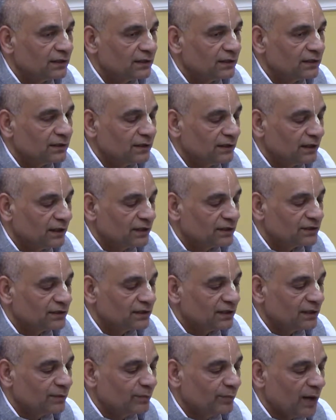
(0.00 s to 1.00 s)
the
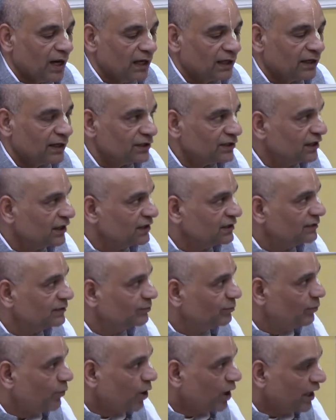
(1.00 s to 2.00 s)
Balakrishna's
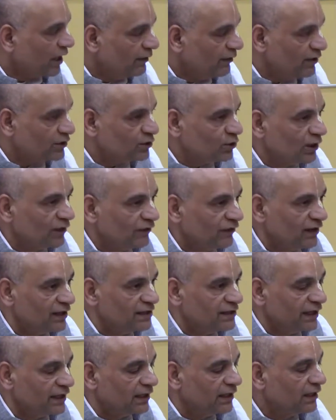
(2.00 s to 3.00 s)
body was so
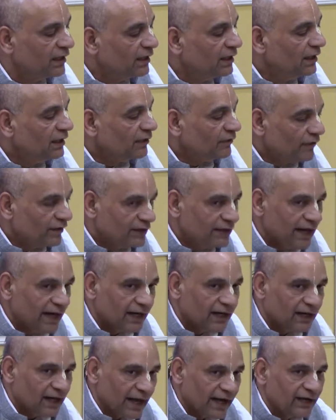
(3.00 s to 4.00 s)
effulgent, with
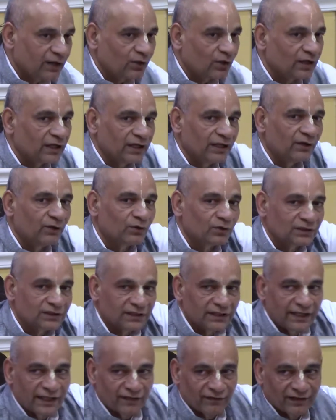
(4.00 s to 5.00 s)
that light only he could
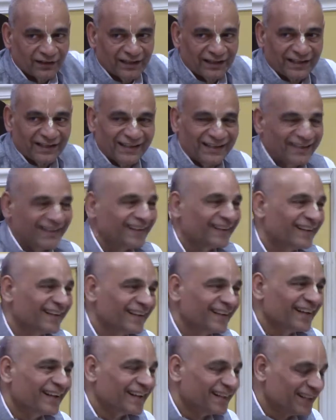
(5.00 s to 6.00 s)
see everything
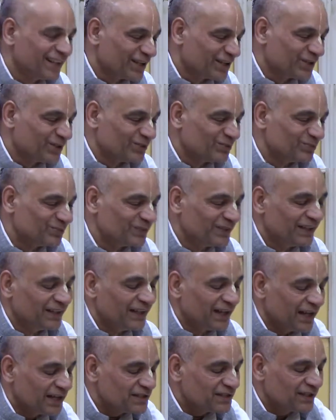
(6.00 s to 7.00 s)
in the room
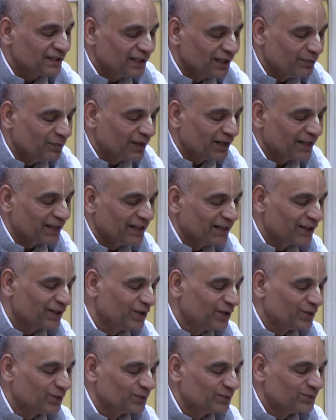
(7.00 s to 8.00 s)
and steal the butter and
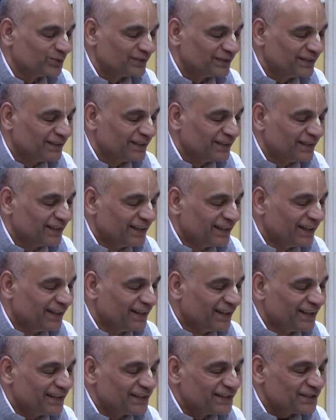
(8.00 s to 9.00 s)
go.
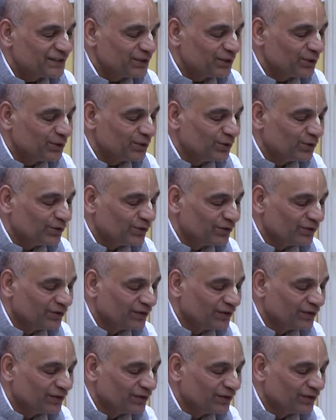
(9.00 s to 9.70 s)
So,